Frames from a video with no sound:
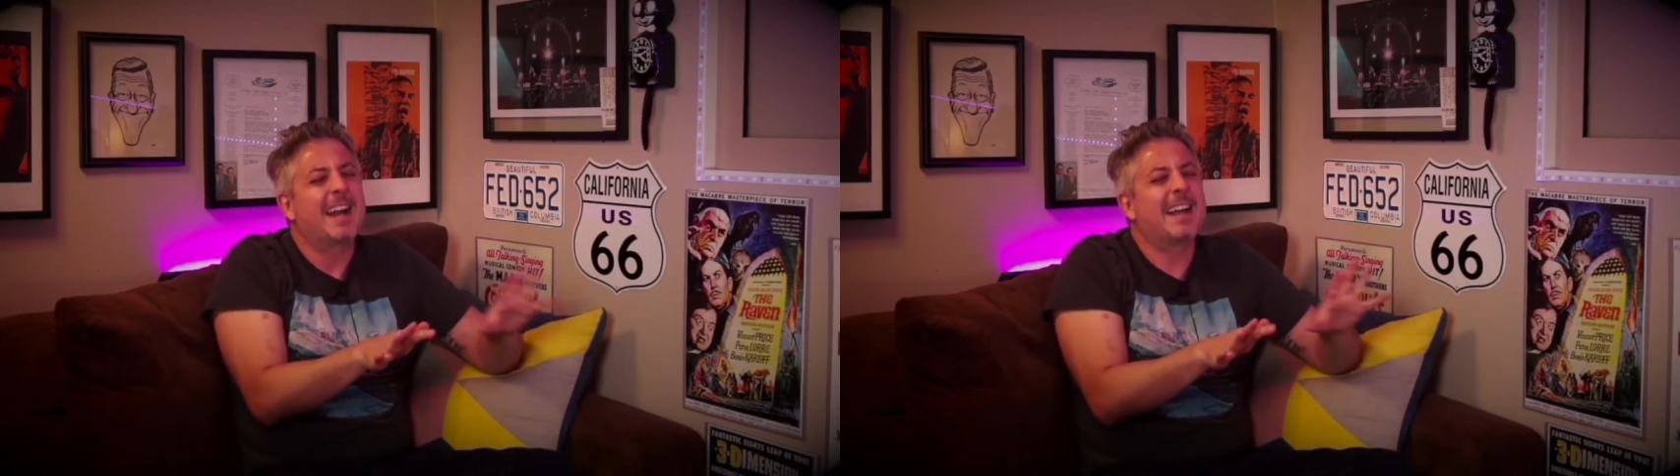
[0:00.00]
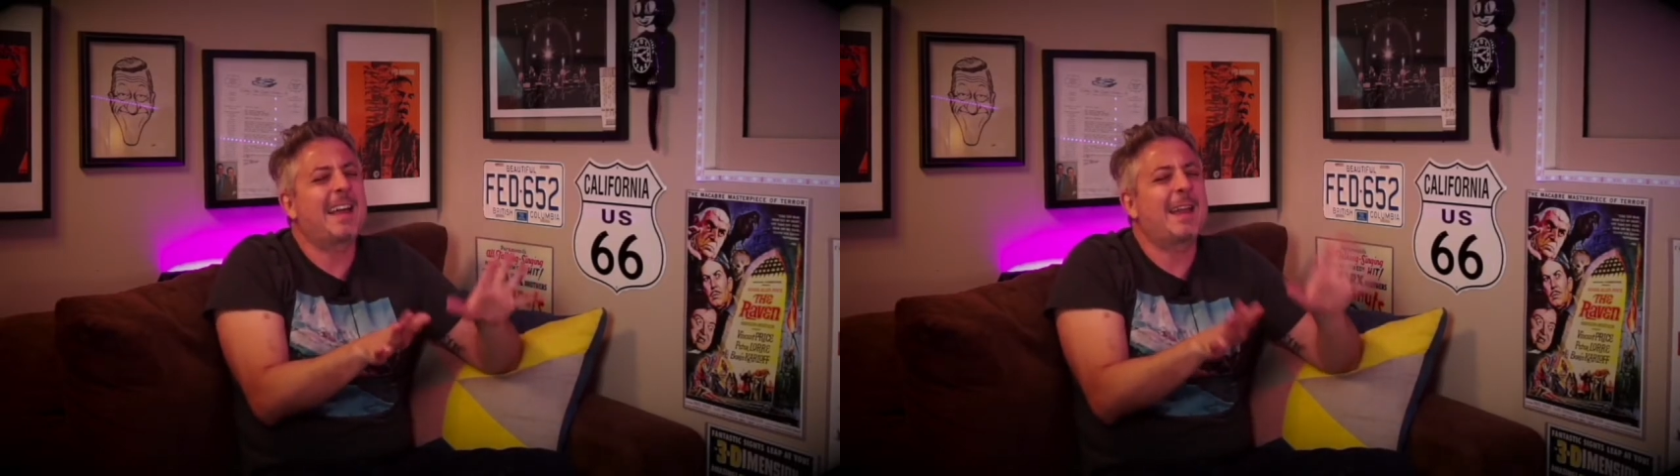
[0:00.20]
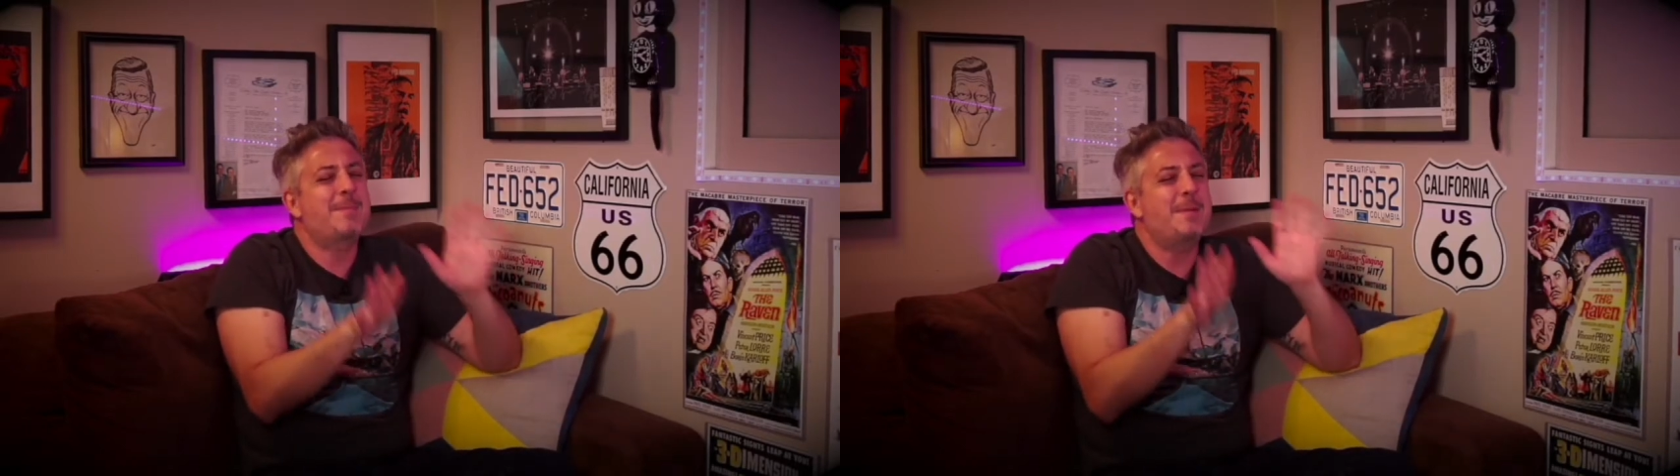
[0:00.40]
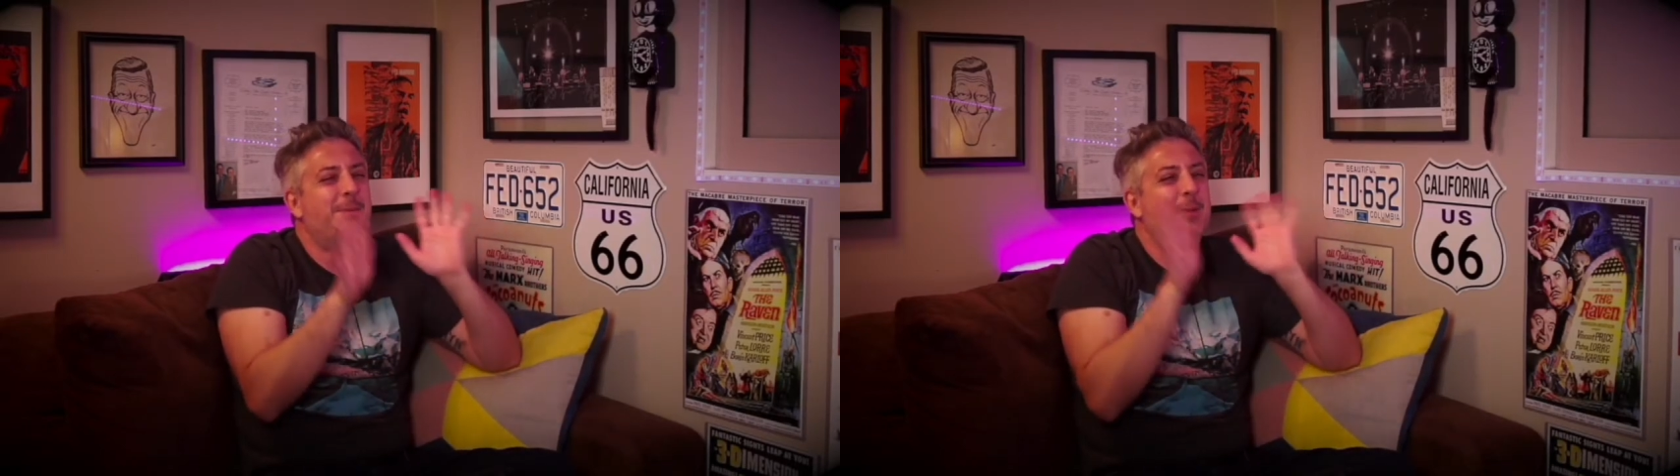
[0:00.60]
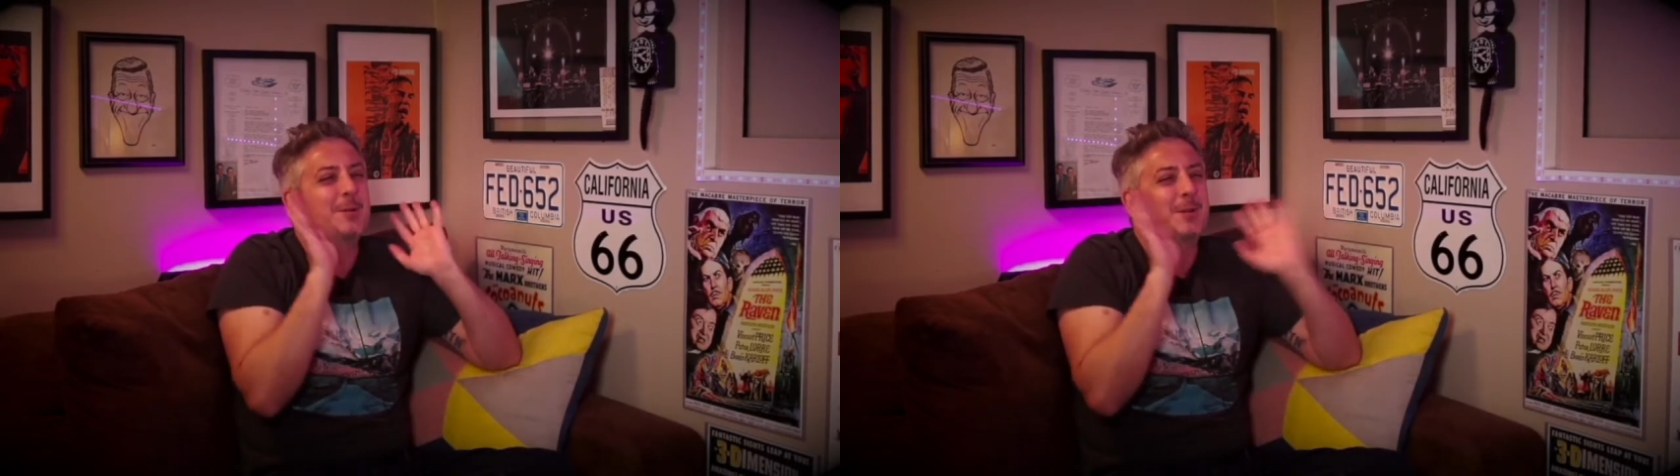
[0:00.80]
a lot of
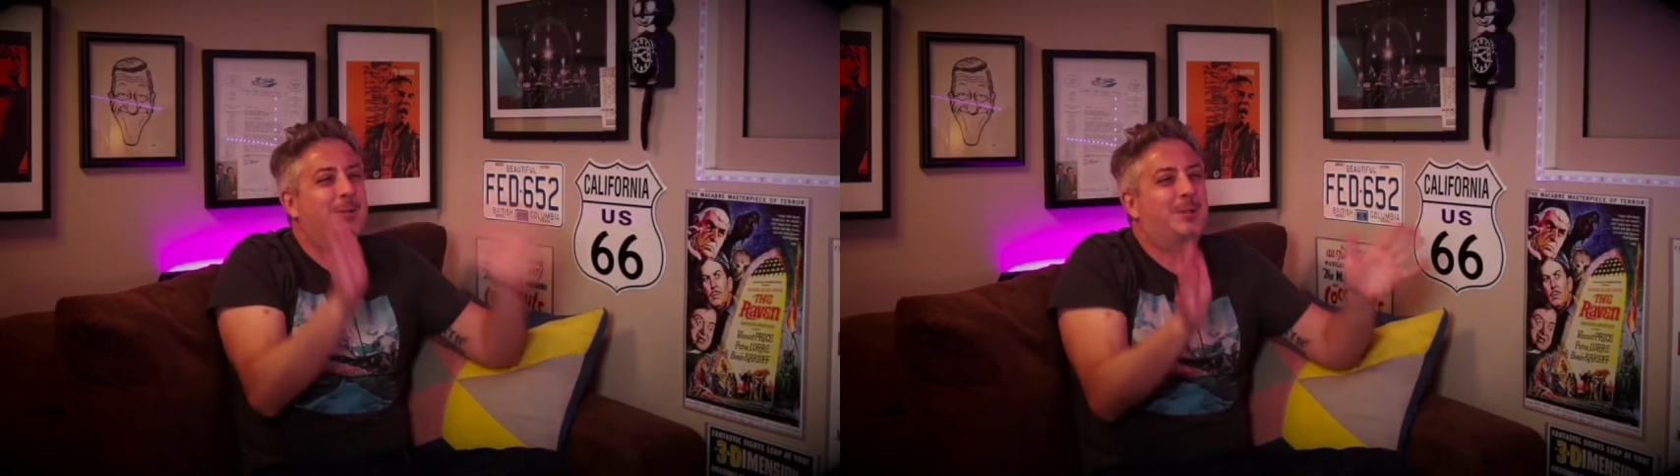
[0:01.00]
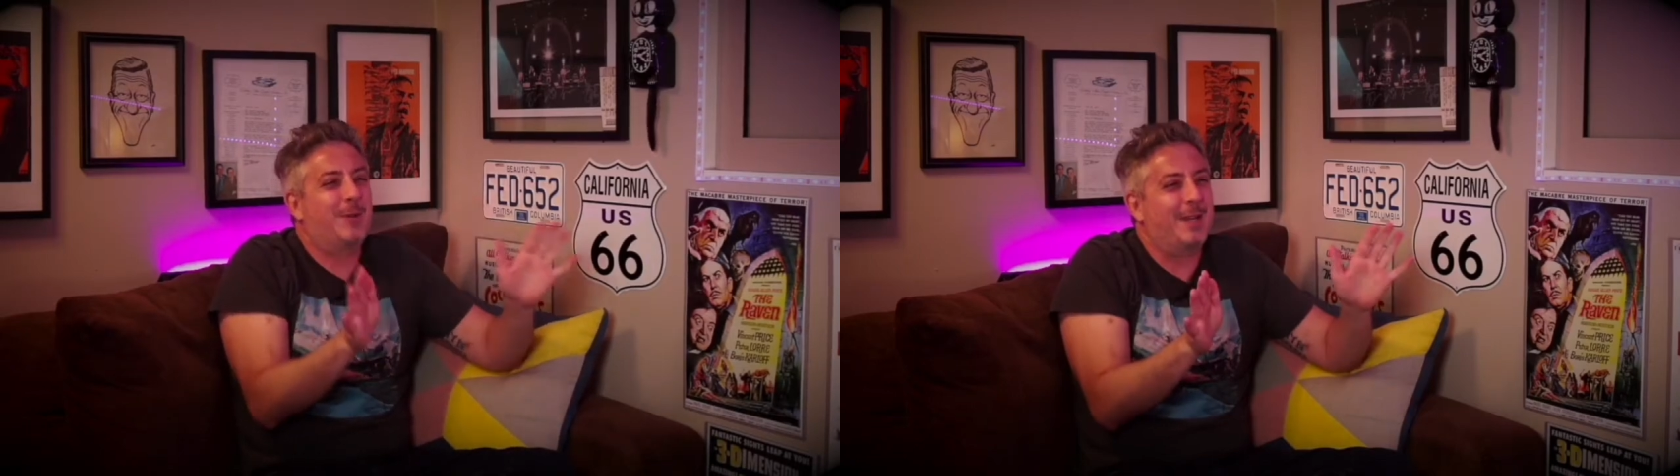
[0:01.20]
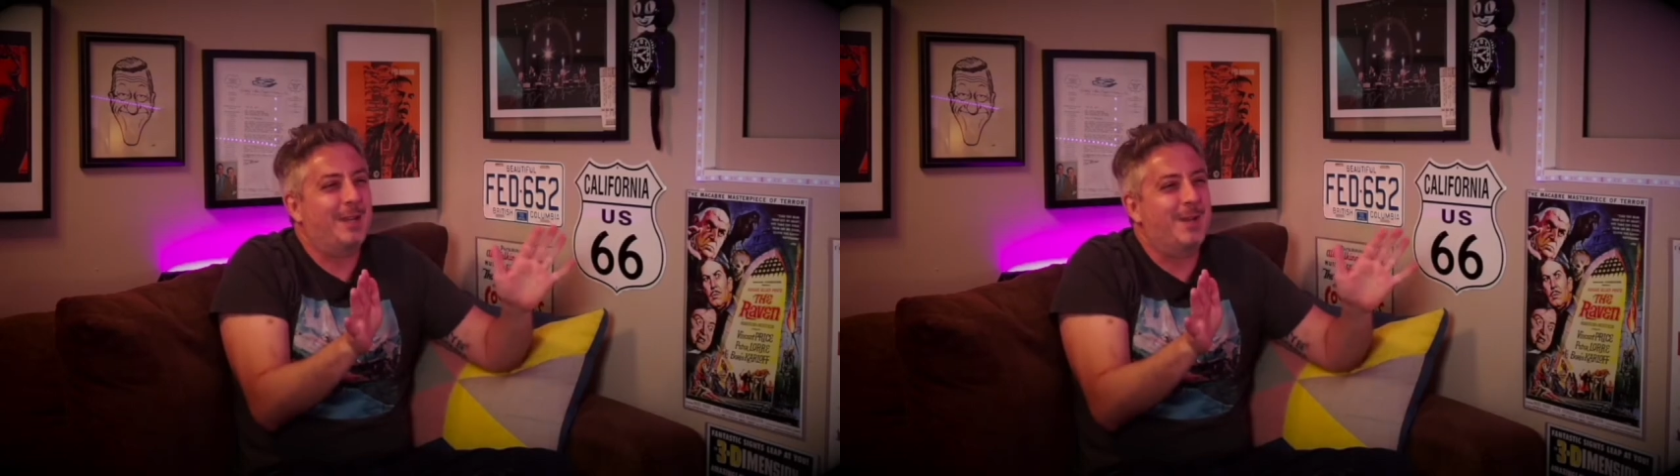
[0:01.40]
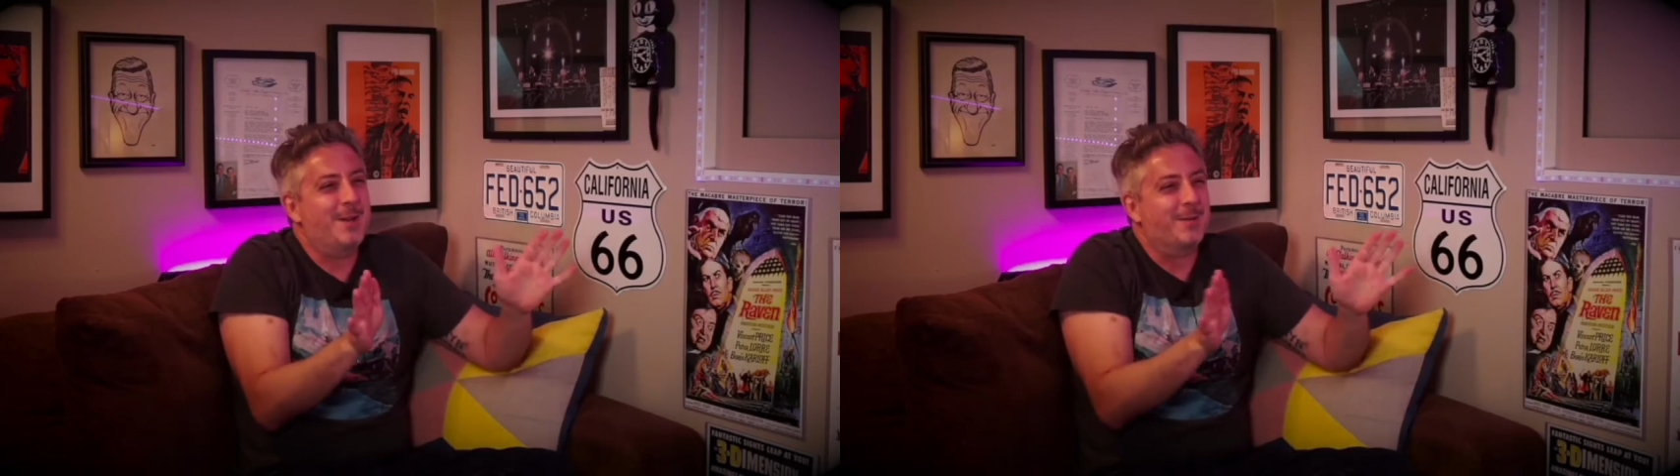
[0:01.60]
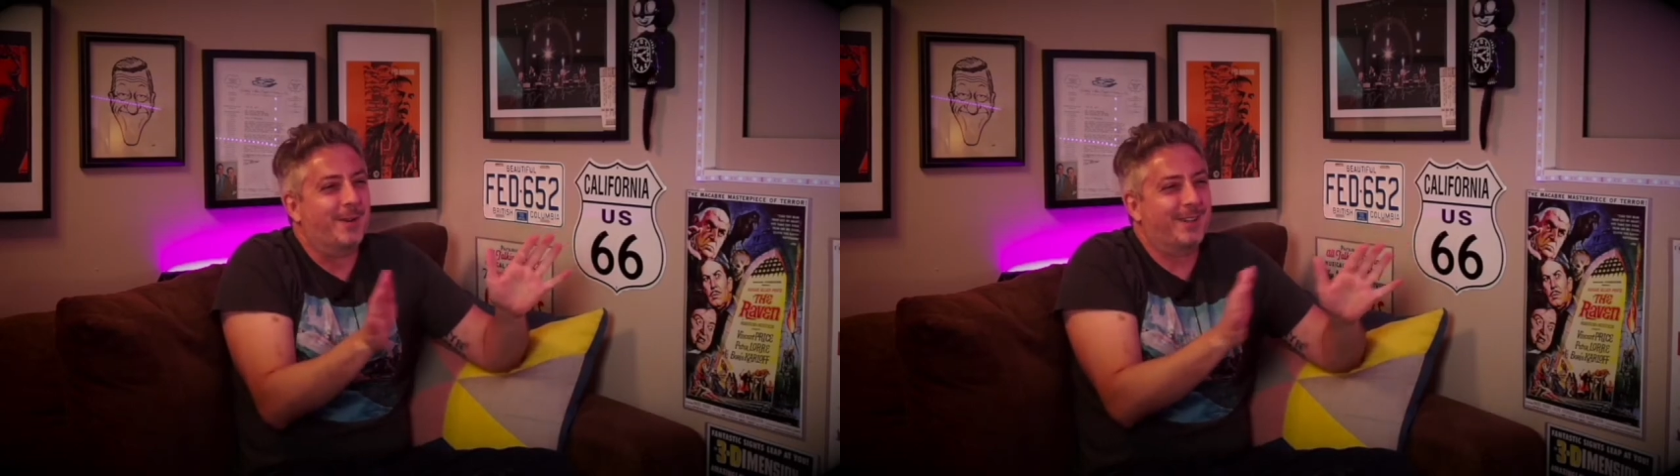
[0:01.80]
people don't do squid
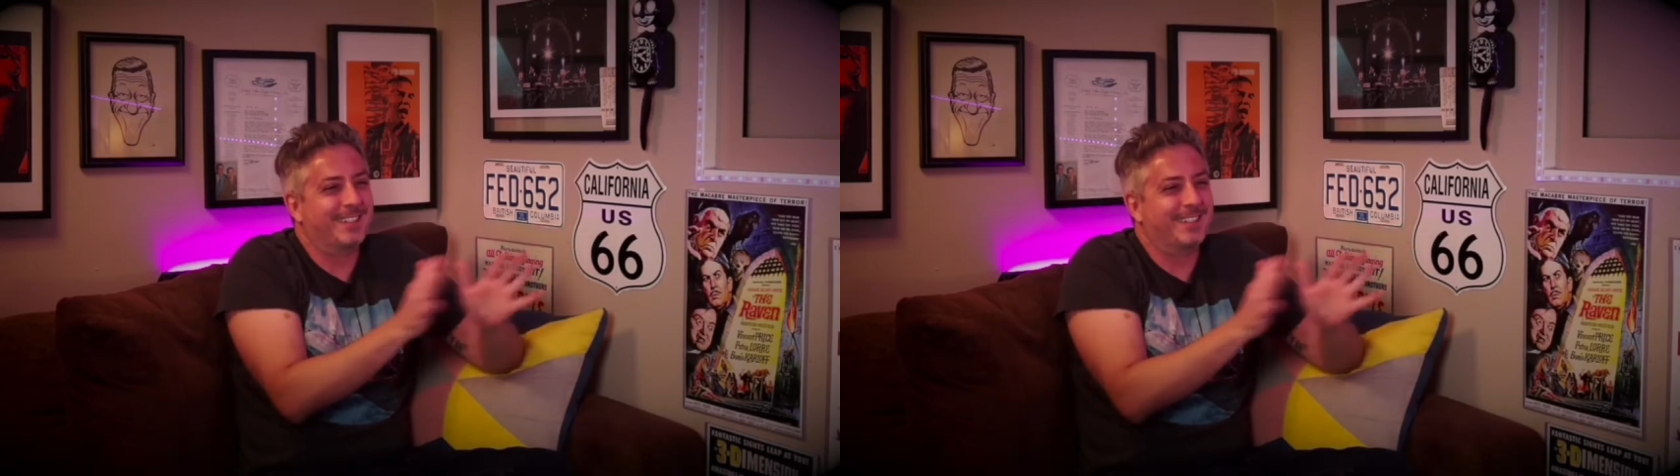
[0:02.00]
humor.